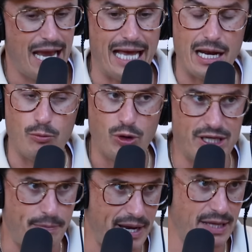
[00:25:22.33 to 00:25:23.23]
And I'm
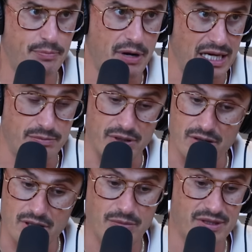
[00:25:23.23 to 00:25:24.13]
willing to pay the price, but
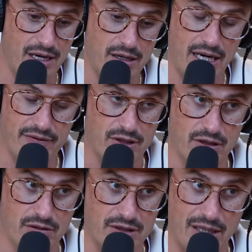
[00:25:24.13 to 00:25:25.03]
come Saturday
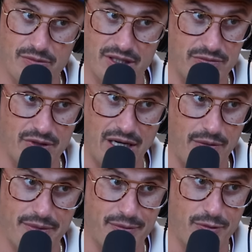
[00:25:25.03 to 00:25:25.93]
afternoon, that we we're
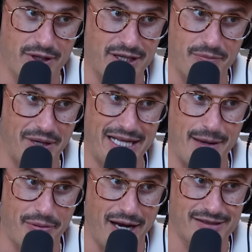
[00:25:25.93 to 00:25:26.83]
not be willing to pay
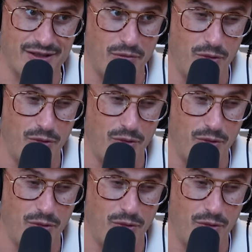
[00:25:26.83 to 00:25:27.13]
that price no